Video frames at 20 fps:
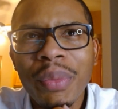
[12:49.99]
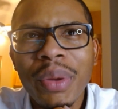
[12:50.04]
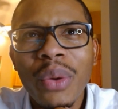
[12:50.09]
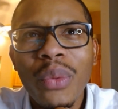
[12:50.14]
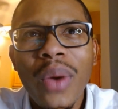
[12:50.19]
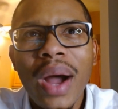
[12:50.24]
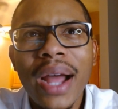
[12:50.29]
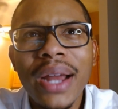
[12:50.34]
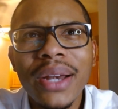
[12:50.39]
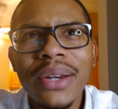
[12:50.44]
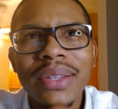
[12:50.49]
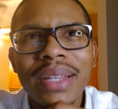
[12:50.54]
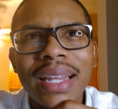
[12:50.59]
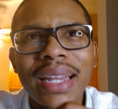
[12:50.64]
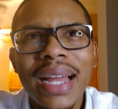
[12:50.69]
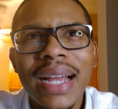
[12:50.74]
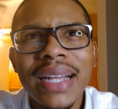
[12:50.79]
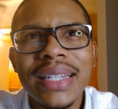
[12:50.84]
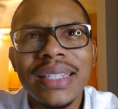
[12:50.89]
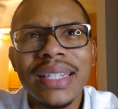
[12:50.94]
And why do they
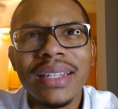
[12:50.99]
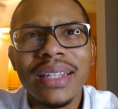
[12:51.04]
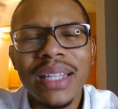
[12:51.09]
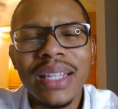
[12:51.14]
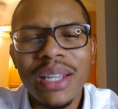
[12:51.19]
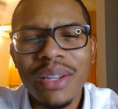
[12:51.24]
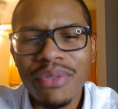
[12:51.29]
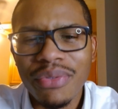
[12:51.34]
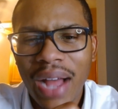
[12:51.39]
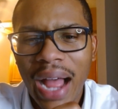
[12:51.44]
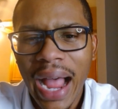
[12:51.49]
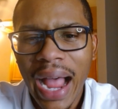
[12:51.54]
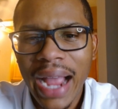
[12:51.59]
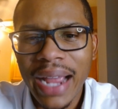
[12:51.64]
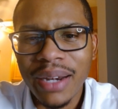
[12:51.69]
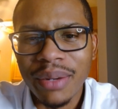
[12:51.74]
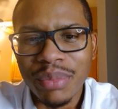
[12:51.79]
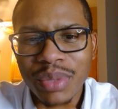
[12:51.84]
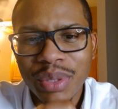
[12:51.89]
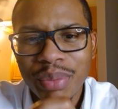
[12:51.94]
like to leave
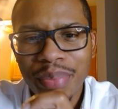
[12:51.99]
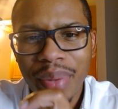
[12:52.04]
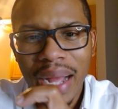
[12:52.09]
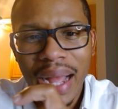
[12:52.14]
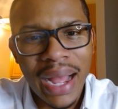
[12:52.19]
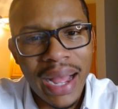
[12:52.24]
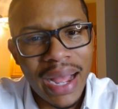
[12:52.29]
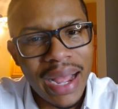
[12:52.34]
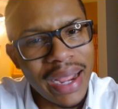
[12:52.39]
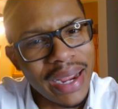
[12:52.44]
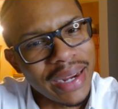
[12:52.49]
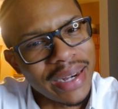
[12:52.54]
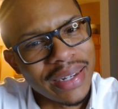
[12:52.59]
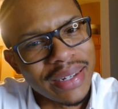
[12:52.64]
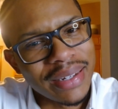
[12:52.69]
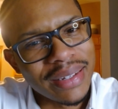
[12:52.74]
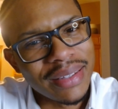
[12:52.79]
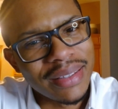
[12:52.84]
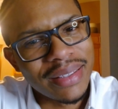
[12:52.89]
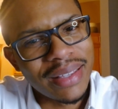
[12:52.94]
items
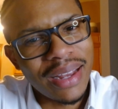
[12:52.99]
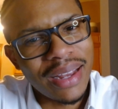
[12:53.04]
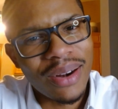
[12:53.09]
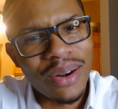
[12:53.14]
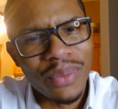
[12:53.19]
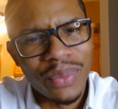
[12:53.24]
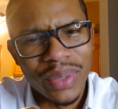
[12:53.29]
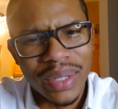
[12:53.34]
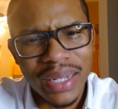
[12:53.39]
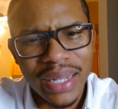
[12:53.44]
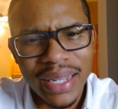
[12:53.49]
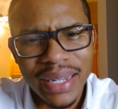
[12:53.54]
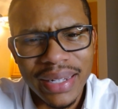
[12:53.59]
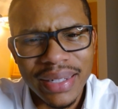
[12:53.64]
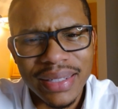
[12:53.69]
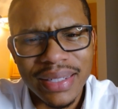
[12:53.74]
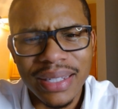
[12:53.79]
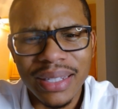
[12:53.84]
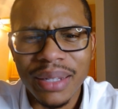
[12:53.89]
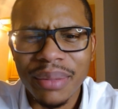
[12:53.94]
behind that are
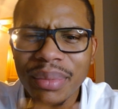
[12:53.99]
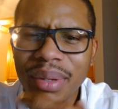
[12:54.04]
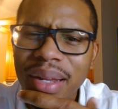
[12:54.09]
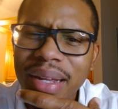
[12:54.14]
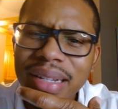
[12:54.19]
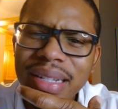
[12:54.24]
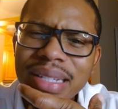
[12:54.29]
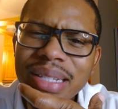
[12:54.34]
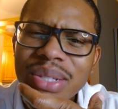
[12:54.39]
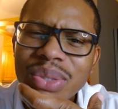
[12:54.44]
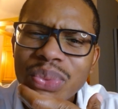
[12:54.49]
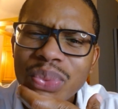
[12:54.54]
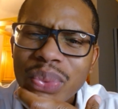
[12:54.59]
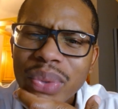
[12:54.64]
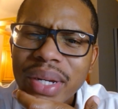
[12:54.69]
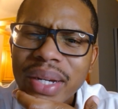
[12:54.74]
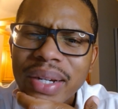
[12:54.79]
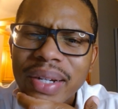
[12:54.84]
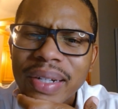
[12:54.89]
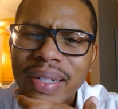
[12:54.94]
related to them? Like, this is
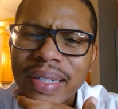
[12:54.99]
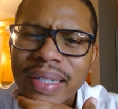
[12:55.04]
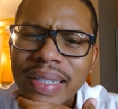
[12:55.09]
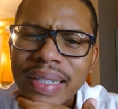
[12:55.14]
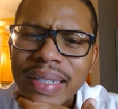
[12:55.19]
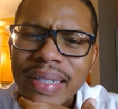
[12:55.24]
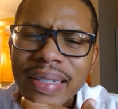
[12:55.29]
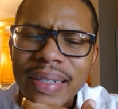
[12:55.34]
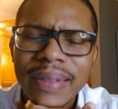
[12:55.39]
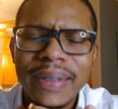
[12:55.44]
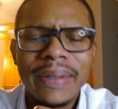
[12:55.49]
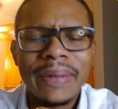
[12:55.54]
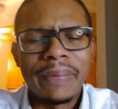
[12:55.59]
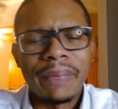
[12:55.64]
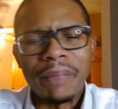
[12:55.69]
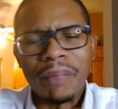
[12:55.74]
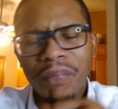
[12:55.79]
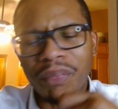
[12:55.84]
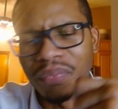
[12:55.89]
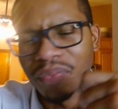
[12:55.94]
weird.
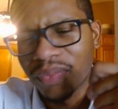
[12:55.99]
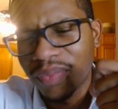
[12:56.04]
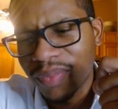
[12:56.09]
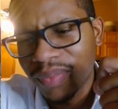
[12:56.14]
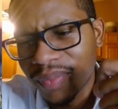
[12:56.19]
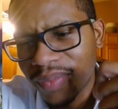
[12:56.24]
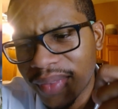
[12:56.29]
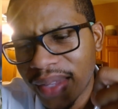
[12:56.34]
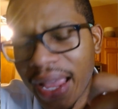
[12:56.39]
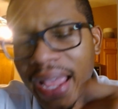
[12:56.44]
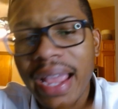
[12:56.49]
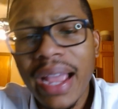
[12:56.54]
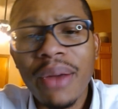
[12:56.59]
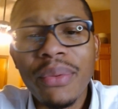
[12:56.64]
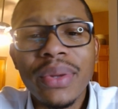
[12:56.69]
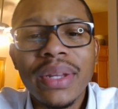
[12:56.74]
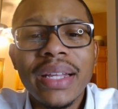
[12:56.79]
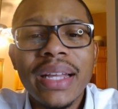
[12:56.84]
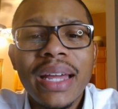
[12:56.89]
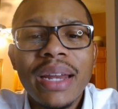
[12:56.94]
Hey, I
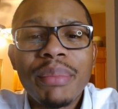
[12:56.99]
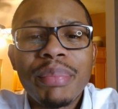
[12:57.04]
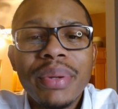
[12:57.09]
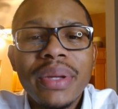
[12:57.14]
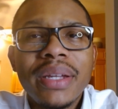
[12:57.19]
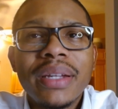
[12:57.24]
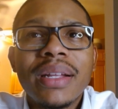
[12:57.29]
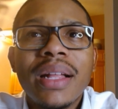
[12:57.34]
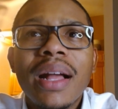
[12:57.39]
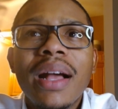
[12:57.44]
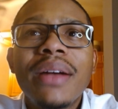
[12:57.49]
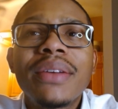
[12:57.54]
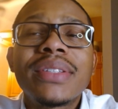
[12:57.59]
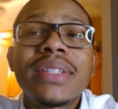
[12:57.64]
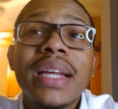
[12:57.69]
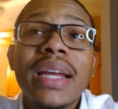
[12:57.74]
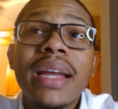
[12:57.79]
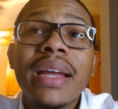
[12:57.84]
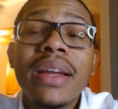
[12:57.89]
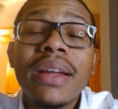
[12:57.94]
really got to pee. I was
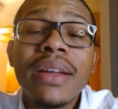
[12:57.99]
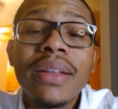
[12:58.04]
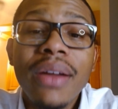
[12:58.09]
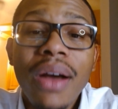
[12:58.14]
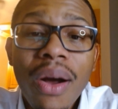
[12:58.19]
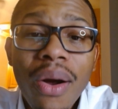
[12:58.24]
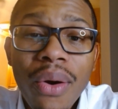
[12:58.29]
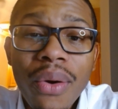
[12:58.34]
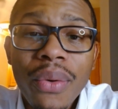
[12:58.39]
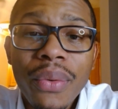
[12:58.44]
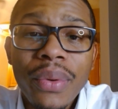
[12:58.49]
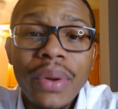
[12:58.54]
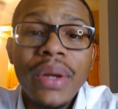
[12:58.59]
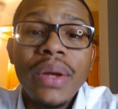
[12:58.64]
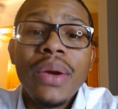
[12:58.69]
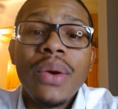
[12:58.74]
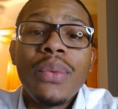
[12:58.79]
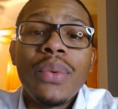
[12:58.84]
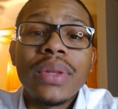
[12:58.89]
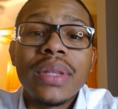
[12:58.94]
like, oh,
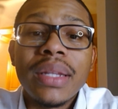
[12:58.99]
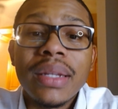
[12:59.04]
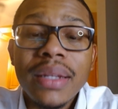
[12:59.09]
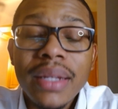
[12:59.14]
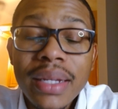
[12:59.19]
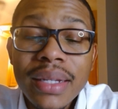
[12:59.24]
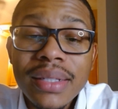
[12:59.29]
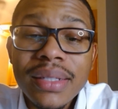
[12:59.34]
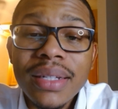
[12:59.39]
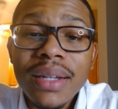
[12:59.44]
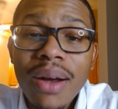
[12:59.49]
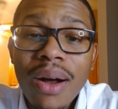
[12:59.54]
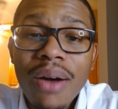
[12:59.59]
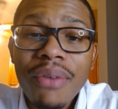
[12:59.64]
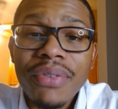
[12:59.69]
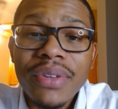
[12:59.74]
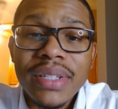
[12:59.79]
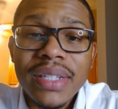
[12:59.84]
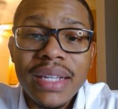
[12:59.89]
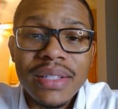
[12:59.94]
well, the leasing
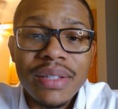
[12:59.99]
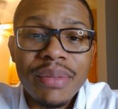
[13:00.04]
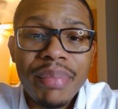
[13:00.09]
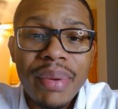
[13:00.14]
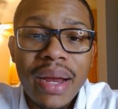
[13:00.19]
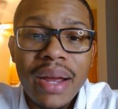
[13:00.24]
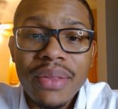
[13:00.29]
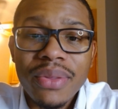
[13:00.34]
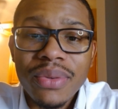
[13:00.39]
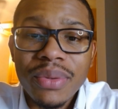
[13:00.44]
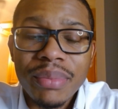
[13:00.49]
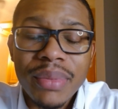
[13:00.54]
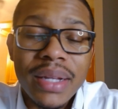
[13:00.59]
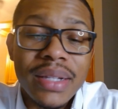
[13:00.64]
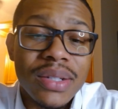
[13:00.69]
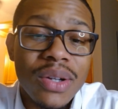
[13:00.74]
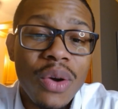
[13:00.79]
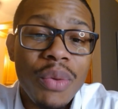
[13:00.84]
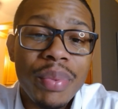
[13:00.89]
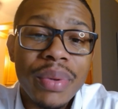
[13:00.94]
office a bathroom
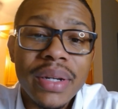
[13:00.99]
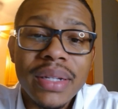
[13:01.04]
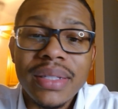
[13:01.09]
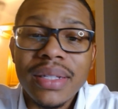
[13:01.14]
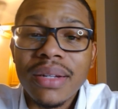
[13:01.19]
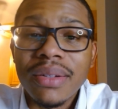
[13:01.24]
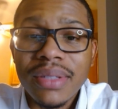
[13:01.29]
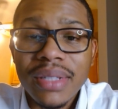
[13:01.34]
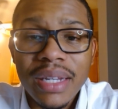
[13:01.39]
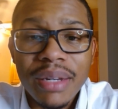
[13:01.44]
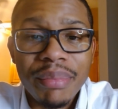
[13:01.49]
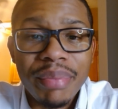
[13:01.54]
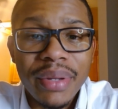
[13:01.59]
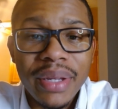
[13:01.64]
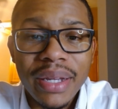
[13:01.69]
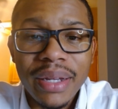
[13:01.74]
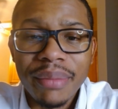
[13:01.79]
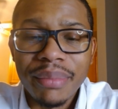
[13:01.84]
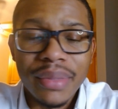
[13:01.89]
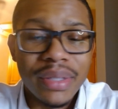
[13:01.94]
that's open until 10
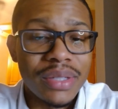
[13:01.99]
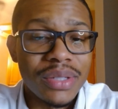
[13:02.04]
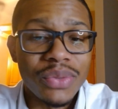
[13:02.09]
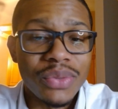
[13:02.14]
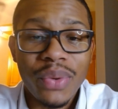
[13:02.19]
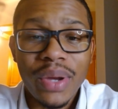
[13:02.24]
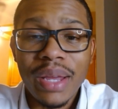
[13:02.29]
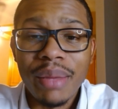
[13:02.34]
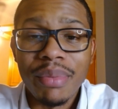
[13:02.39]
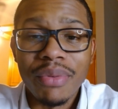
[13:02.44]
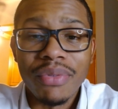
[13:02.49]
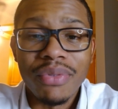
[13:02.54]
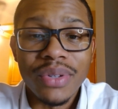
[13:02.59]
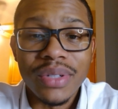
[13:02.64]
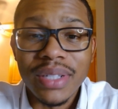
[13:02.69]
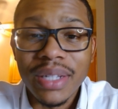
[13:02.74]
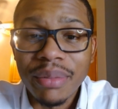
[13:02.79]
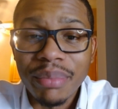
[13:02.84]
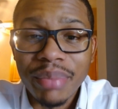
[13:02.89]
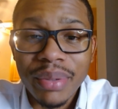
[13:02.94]
p.m. This is way before
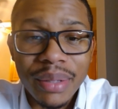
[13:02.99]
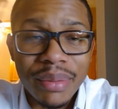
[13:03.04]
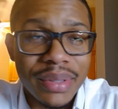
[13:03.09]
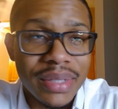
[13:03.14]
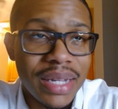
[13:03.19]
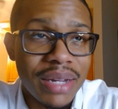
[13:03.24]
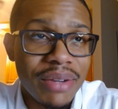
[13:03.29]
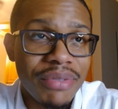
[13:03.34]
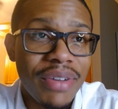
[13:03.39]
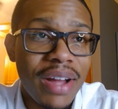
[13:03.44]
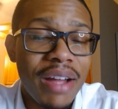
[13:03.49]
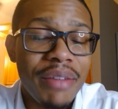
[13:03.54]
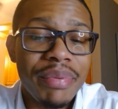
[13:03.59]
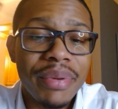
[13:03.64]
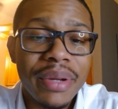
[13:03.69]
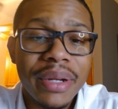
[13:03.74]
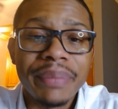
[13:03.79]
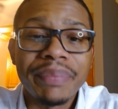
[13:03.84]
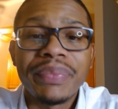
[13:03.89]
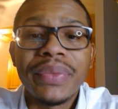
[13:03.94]
10 p.m. It's like 5
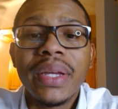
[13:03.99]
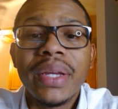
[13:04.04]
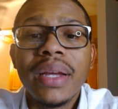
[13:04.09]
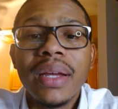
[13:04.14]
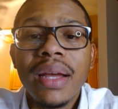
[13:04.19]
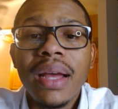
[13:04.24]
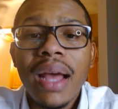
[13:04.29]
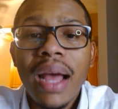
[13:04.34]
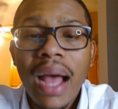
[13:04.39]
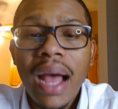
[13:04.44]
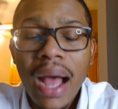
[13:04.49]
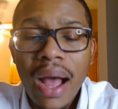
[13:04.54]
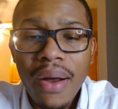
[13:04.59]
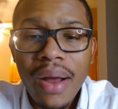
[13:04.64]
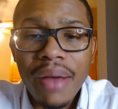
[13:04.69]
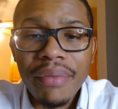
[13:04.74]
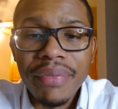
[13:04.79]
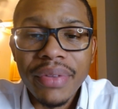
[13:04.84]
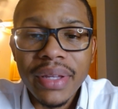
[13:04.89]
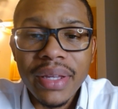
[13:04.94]
p.m. I'll
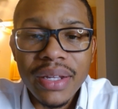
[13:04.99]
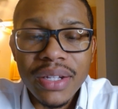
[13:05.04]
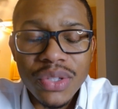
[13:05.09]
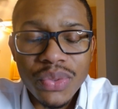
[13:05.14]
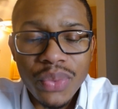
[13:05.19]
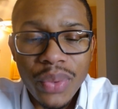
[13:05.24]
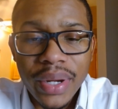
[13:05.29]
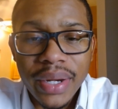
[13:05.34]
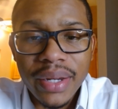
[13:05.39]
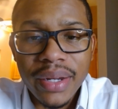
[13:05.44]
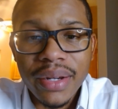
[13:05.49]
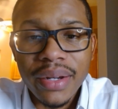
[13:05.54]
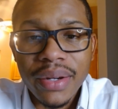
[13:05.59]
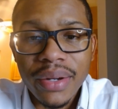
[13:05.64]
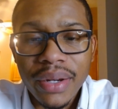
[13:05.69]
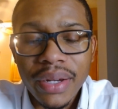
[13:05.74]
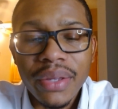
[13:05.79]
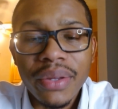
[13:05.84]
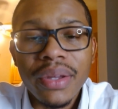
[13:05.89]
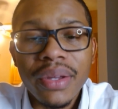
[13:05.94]
have the kids waiting here
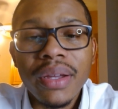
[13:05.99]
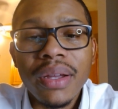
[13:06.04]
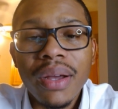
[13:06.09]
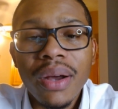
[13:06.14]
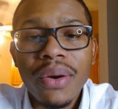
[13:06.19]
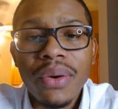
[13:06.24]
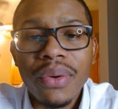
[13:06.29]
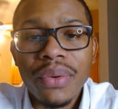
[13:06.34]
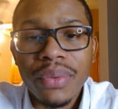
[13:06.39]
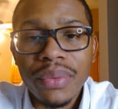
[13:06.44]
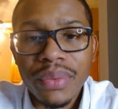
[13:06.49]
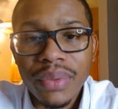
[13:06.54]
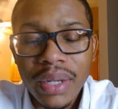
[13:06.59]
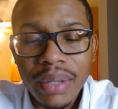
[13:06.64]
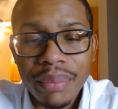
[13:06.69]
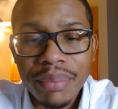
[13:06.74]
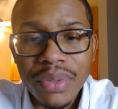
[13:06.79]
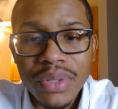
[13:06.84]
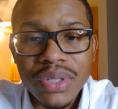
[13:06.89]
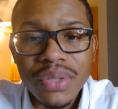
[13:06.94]
and you can go
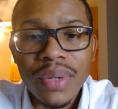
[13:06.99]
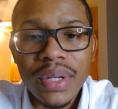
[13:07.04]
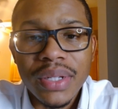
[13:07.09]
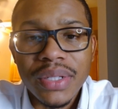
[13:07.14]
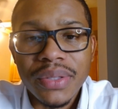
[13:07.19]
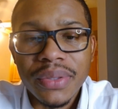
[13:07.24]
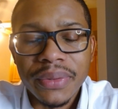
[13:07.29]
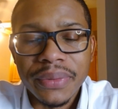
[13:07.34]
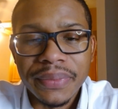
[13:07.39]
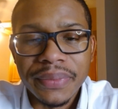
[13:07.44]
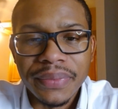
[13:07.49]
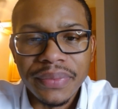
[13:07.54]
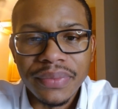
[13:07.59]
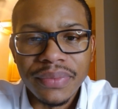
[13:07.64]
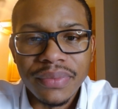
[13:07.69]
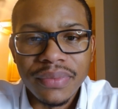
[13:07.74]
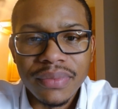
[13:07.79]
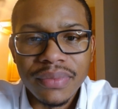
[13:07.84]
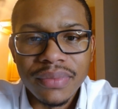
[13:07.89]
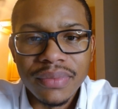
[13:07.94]
use the restroom.
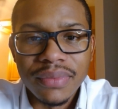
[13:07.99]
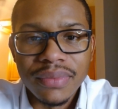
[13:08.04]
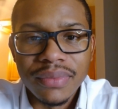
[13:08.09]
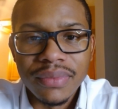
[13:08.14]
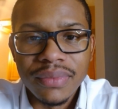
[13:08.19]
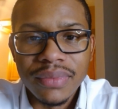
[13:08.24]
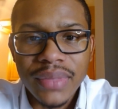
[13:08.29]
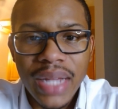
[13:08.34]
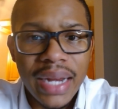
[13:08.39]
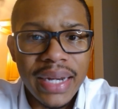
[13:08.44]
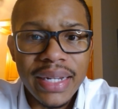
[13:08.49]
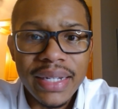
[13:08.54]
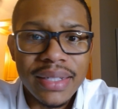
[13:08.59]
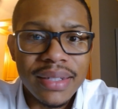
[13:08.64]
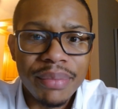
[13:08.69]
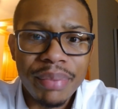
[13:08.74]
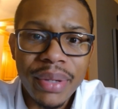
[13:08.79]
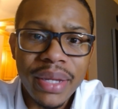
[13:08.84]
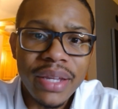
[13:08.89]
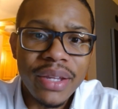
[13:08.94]
I need to
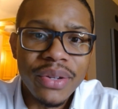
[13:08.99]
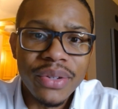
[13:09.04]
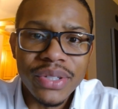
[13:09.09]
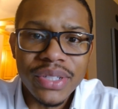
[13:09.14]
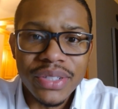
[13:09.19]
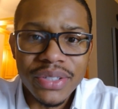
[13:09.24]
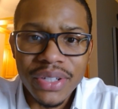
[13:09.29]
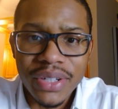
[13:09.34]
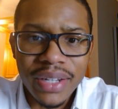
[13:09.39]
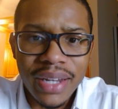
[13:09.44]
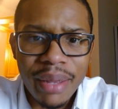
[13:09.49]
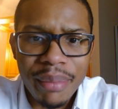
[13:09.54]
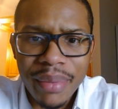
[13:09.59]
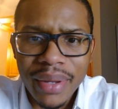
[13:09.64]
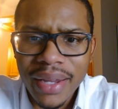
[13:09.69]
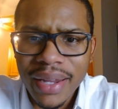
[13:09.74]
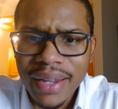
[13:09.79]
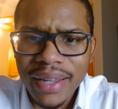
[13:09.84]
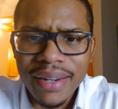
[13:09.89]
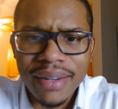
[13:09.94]
pee. You should let
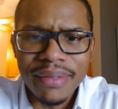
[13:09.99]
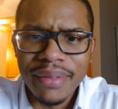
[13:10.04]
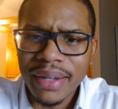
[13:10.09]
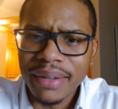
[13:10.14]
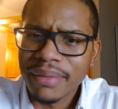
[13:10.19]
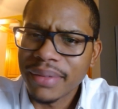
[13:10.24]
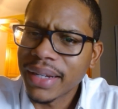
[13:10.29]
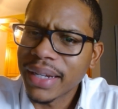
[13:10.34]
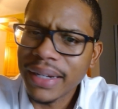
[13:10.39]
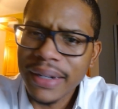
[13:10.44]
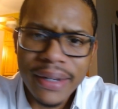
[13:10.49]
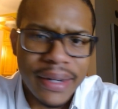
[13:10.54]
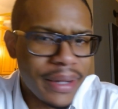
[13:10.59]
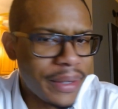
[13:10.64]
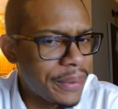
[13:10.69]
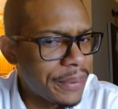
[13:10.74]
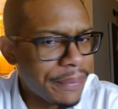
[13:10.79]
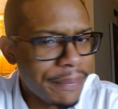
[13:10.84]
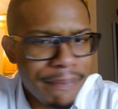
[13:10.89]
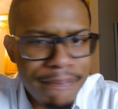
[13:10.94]
me in. And I'm like,
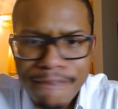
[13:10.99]
no.